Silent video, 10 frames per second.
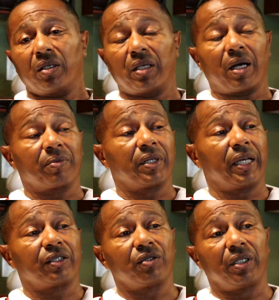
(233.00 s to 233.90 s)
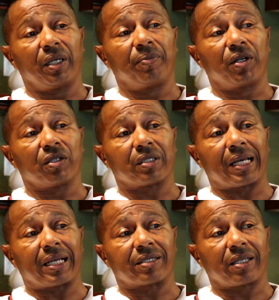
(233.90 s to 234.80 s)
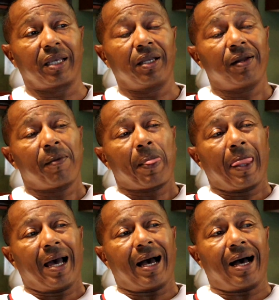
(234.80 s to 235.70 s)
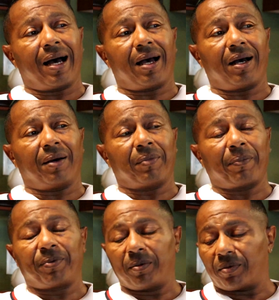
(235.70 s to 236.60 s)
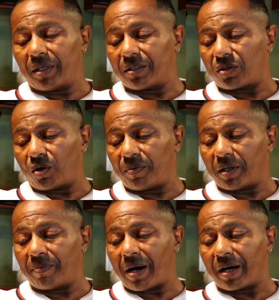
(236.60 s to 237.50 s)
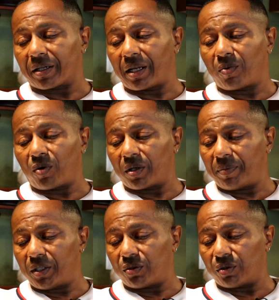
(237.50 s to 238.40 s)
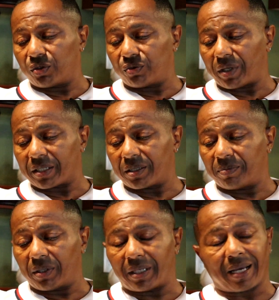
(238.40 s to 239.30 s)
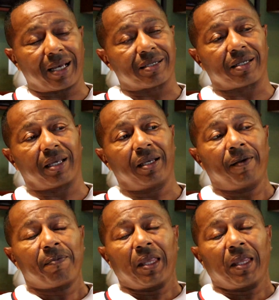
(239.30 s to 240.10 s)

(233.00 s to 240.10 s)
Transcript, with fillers: Yeah, I'm glad you did because, like I say, I my people had told me about it. They wanted me to address it, but like I say